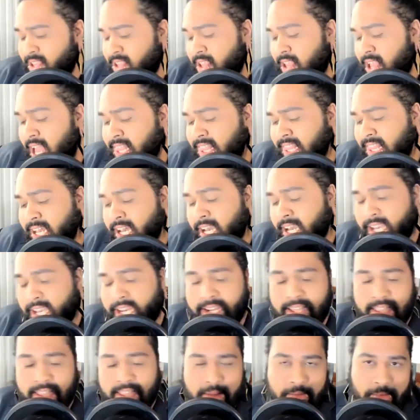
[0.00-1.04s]
At the
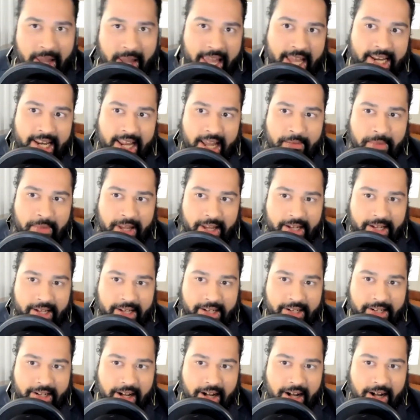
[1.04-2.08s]
height of the pandemic,
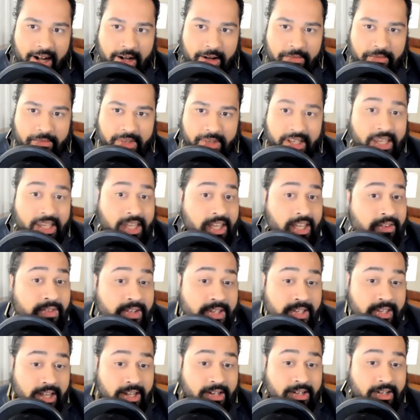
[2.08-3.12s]
the Kiva
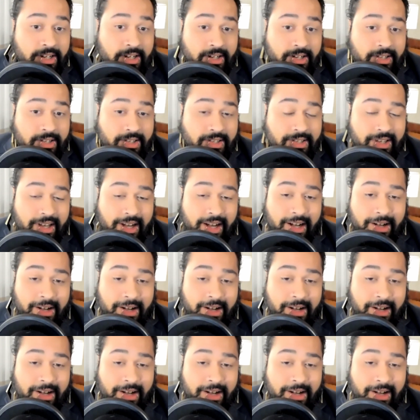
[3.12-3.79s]
centers,